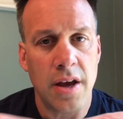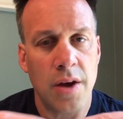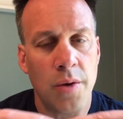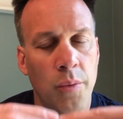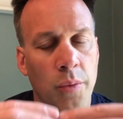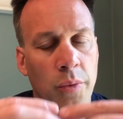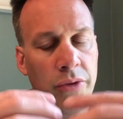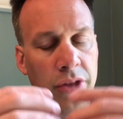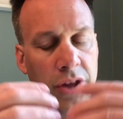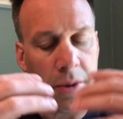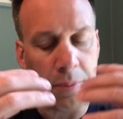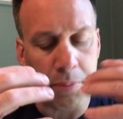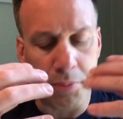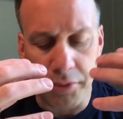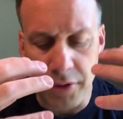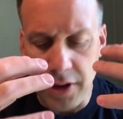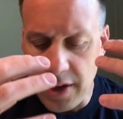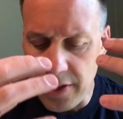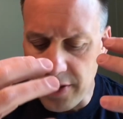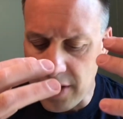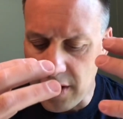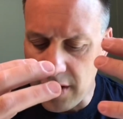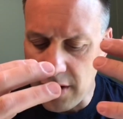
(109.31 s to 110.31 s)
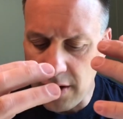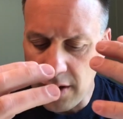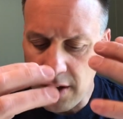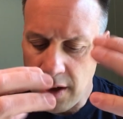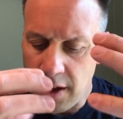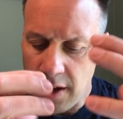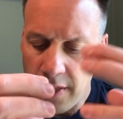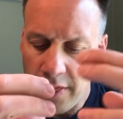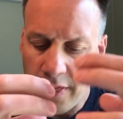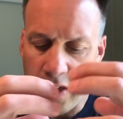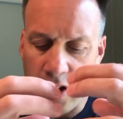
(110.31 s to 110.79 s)
When they're breathing,
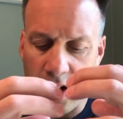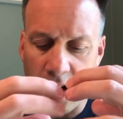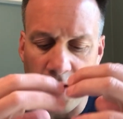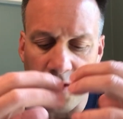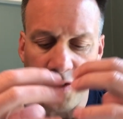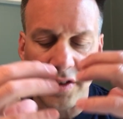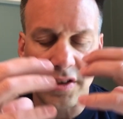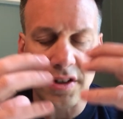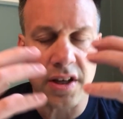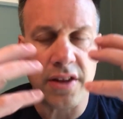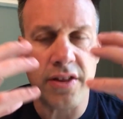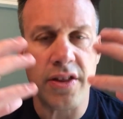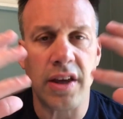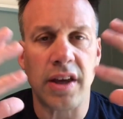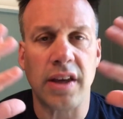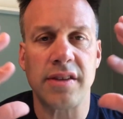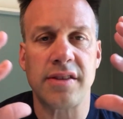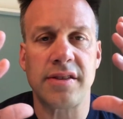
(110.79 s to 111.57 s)
then all of a sudden they can